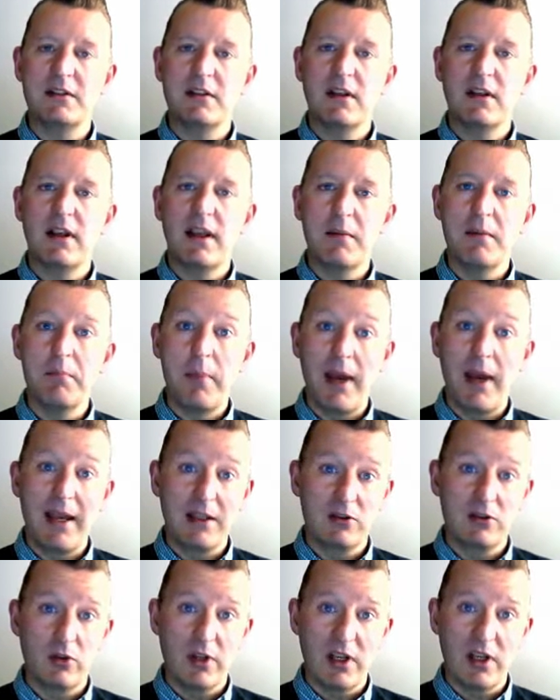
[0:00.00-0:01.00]
this
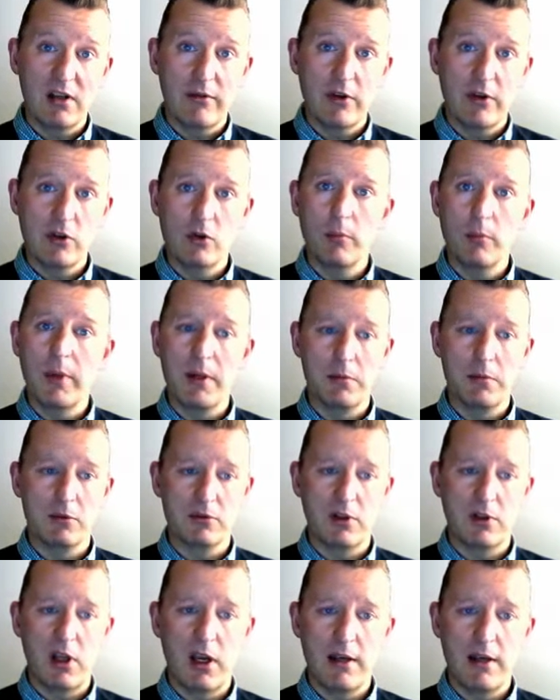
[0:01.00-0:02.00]
impacts on individual
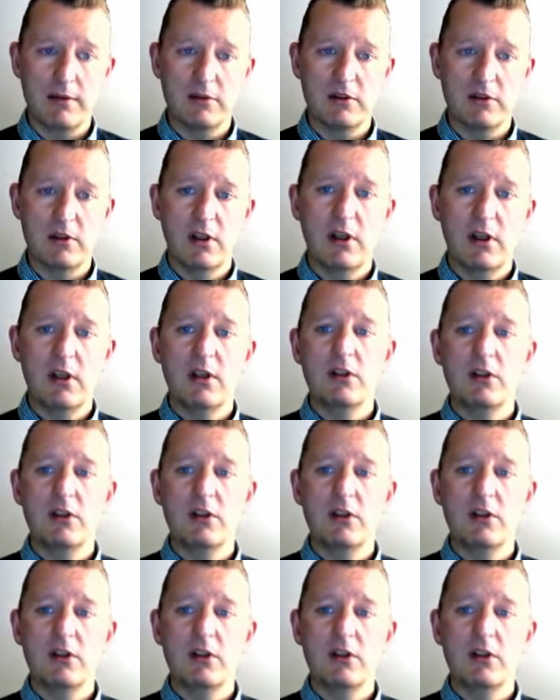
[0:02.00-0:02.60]
people's lives.